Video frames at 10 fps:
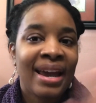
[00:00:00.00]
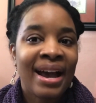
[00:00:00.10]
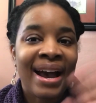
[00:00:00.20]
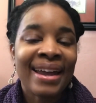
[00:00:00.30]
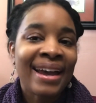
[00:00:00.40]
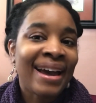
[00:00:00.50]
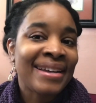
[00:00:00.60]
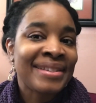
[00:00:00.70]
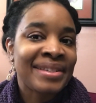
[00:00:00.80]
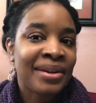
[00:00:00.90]
Hi
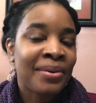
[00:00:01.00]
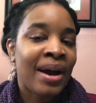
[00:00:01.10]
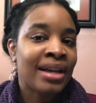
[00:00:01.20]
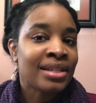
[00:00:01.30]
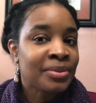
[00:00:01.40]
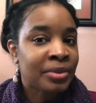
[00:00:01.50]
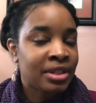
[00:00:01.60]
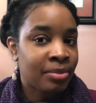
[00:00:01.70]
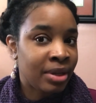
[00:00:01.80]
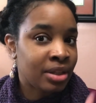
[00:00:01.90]
guys, so I just wanted
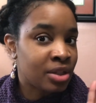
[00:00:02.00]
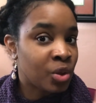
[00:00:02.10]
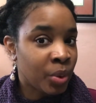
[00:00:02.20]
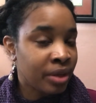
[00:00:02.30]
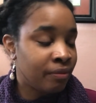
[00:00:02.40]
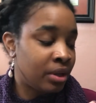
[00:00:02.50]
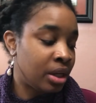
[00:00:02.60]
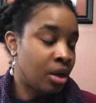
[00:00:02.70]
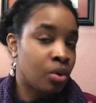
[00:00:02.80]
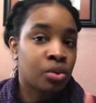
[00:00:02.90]
to make this quick
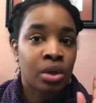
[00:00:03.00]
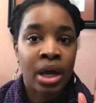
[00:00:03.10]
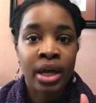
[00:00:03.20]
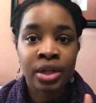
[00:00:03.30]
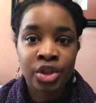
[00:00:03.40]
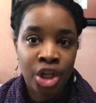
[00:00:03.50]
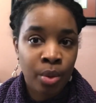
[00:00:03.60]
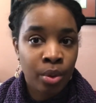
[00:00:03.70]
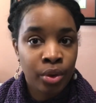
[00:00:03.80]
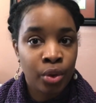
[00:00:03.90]
video so that I can share
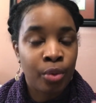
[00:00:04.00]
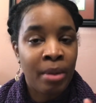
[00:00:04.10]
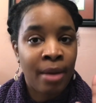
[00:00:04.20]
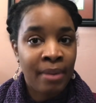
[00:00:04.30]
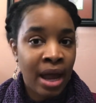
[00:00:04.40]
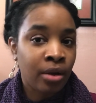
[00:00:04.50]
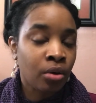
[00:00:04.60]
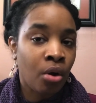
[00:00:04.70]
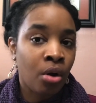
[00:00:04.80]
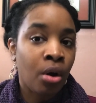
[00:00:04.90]
with you my pattern
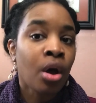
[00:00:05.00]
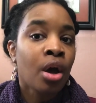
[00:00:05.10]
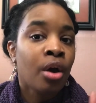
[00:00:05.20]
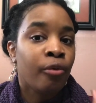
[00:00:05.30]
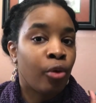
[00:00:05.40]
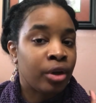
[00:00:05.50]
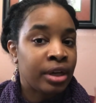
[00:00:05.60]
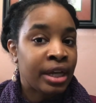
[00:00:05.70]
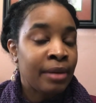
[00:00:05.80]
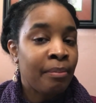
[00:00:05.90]
haul for
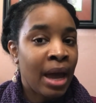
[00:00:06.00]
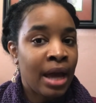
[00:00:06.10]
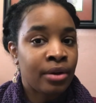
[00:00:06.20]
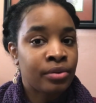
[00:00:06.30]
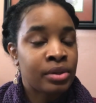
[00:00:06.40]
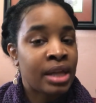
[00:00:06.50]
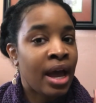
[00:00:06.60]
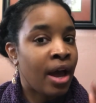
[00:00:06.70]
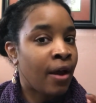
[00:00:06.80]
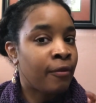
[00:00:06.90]
knit patterns that
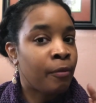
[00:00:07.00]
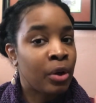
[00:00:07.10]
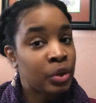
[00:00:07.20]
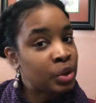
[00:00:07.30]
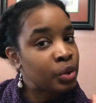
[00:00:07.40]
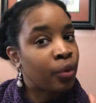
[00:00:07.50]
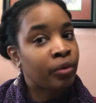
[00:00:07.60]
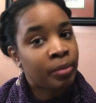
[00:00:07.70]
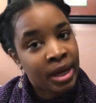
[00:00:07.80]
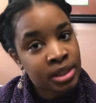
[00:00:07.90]
I've purchased over the
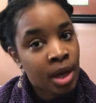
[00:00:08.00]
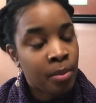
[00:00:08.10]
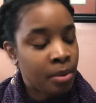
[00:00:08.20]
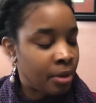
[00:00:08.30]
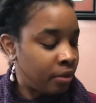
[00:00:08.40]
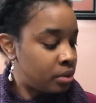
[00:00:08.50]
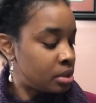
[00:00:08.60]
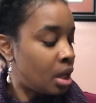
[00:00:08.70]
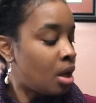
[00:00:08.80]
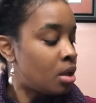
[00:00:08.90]
past couple of months.
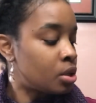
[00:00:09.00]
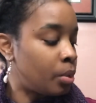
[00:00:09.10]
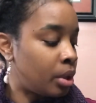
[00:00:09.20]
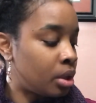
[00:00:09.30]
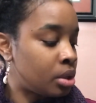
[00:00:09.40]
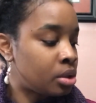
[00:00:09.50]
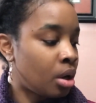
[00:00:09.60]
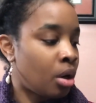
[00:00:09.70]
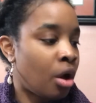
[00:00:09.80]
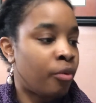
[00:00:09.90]
So we're going to
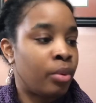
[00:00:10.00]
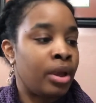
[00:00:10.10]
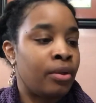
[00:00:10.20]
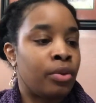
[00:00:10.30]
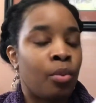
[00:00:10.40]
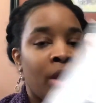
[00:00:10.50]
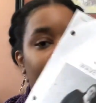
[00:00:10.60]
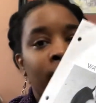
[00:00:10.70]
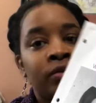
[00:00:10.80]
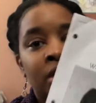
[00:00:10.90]
start off with the Wave
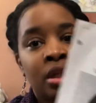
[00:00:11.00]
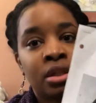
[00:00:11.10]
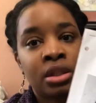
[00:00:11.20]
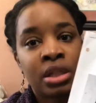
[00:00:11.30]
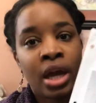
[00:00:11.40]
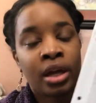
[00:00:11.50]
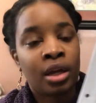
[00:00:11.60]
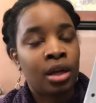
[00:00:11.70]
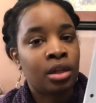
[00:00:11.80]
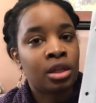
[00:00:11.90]
of Change
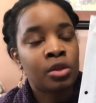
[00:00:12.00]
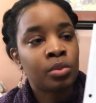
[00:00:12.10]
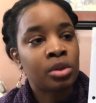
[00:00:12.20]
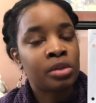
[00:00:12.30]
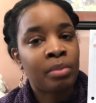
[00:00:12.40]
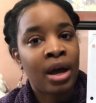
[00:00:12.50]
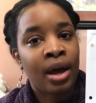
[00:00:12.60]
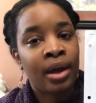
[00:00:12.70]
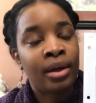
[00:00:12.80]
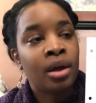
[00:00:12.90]
jacket, and this one is by